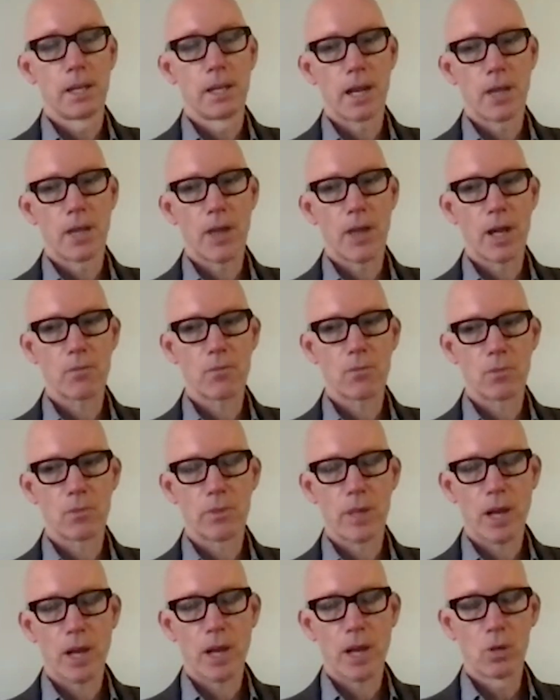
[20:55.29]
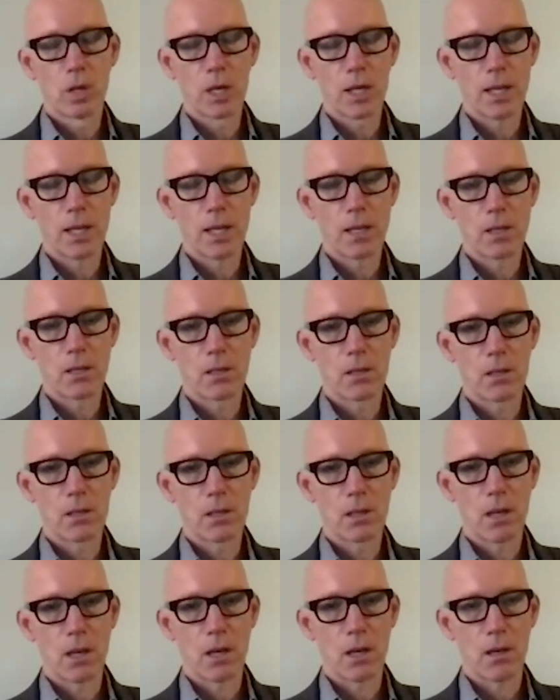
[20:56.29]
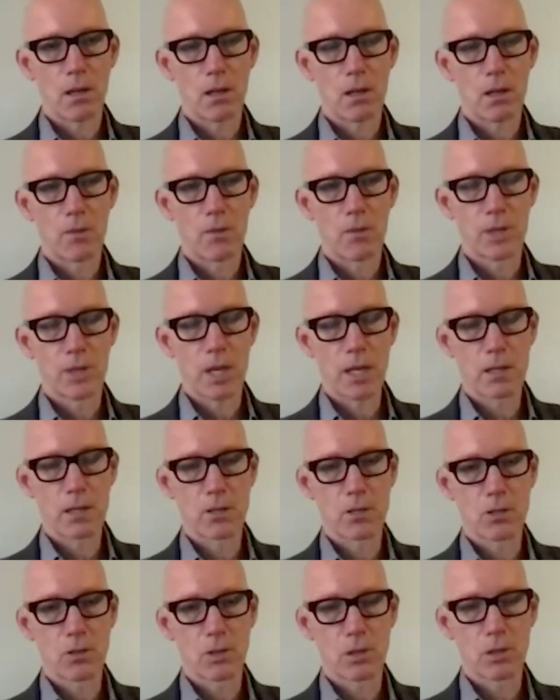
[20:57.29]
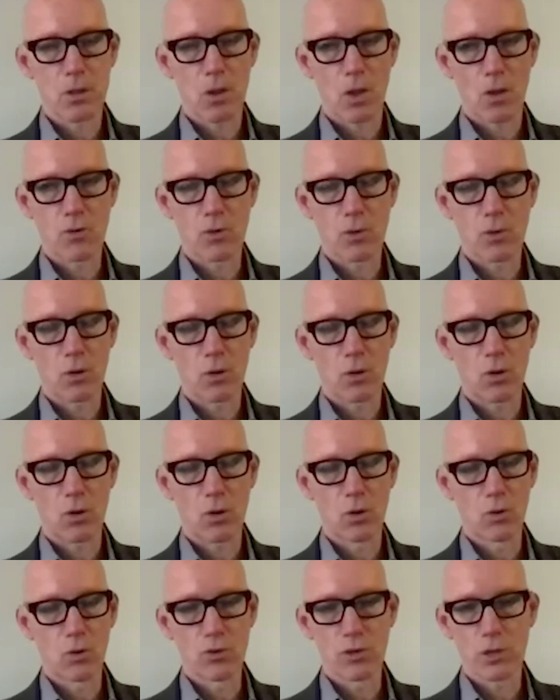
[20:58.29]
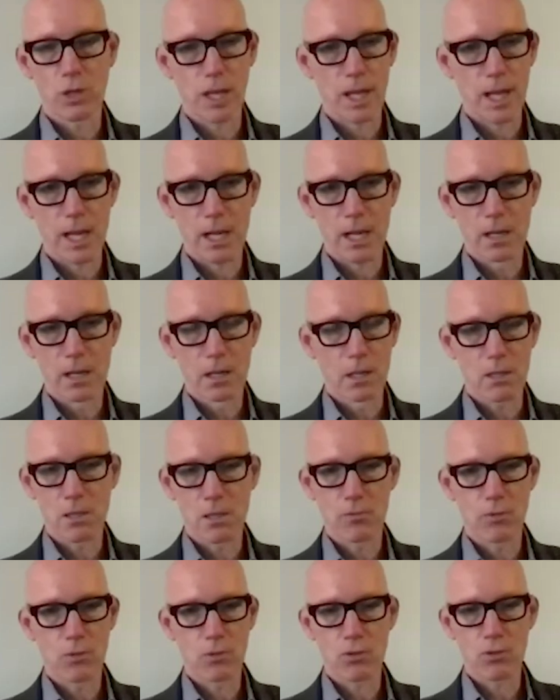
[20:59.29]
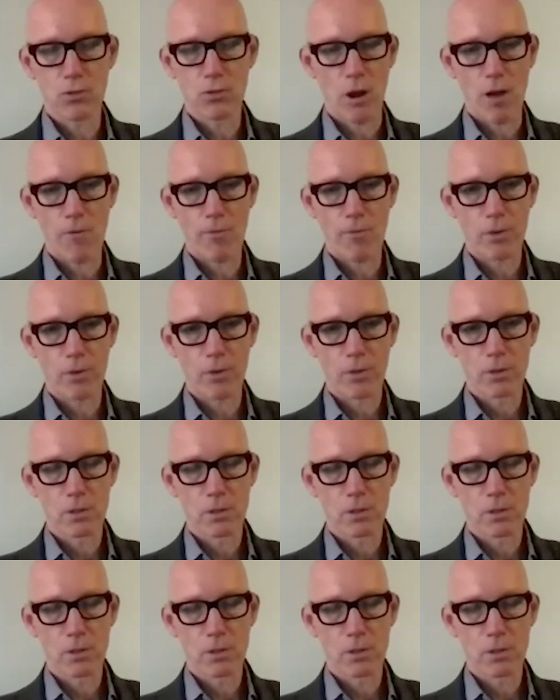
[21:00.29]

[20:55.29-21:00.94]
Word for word: Now, that, that will lead, uh, if taken to its logical conclusion, to endless civil strife.